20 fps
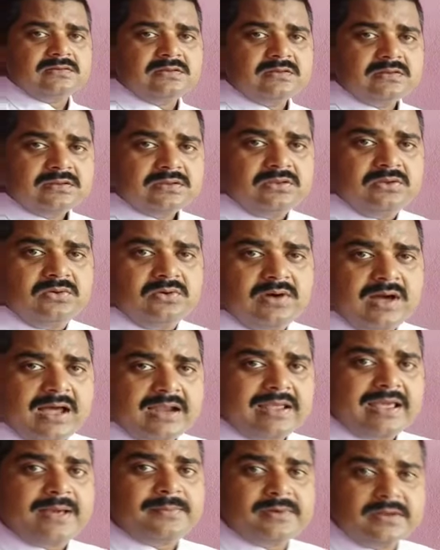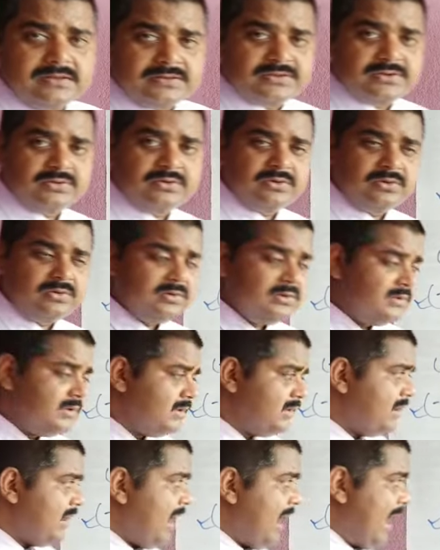you are able to
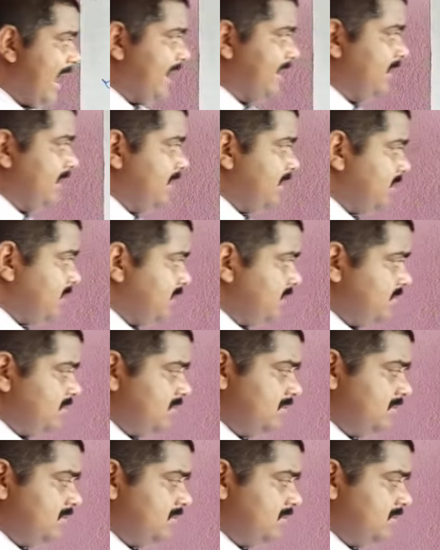either